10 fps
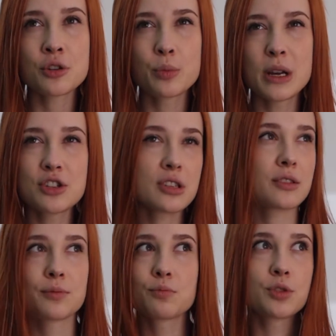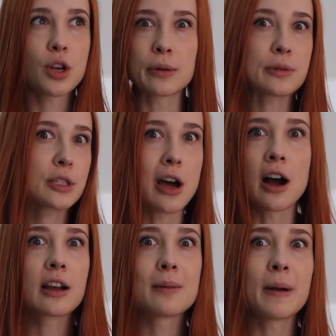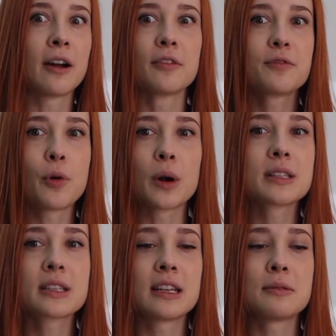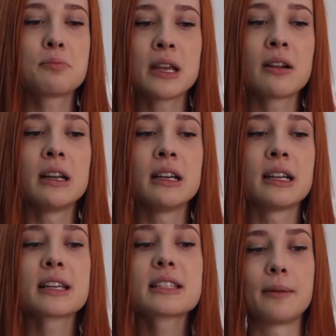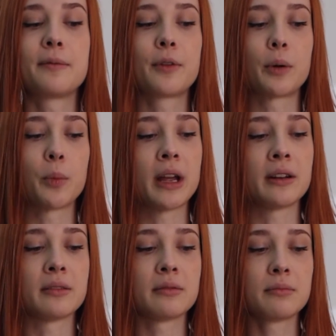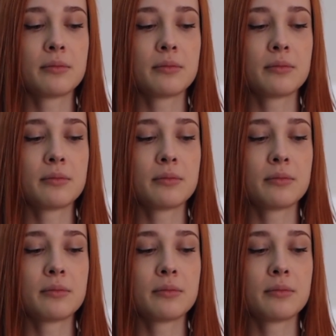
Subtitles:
we just don't talk about foreskin, period, except for when